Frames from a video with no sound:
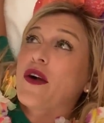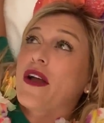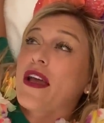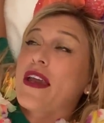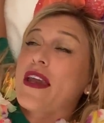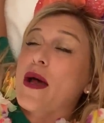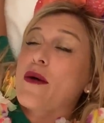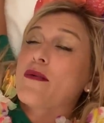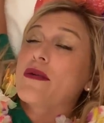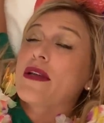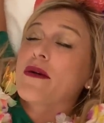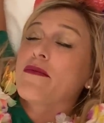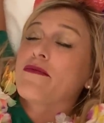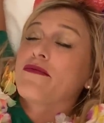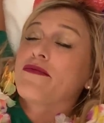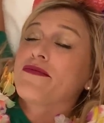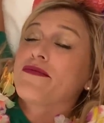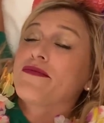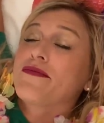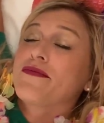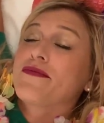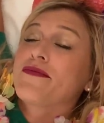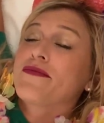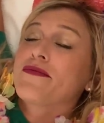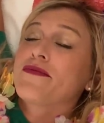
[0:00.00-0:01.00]
Okay, nap time.
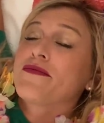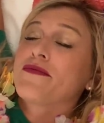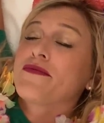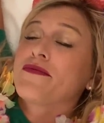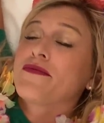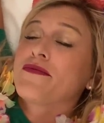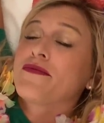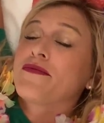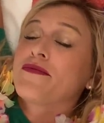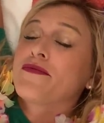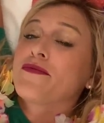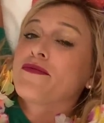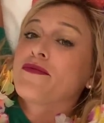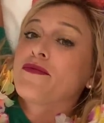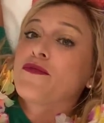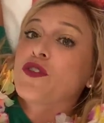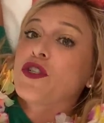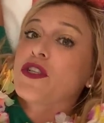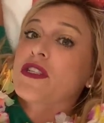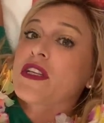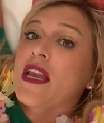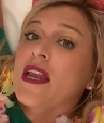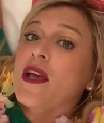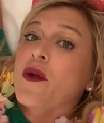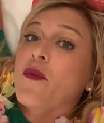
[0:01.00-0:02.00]

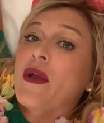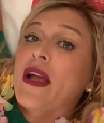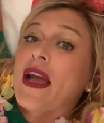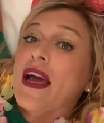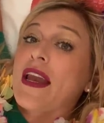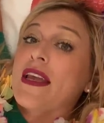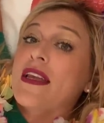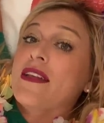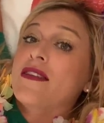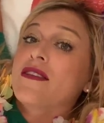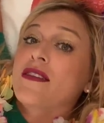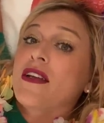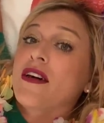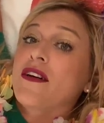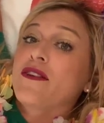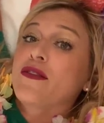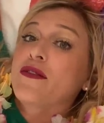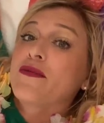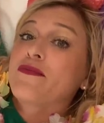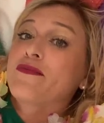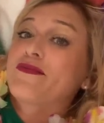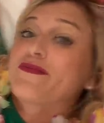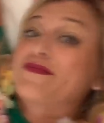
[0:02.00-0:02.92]
Just kidding, we gotta eat stuff.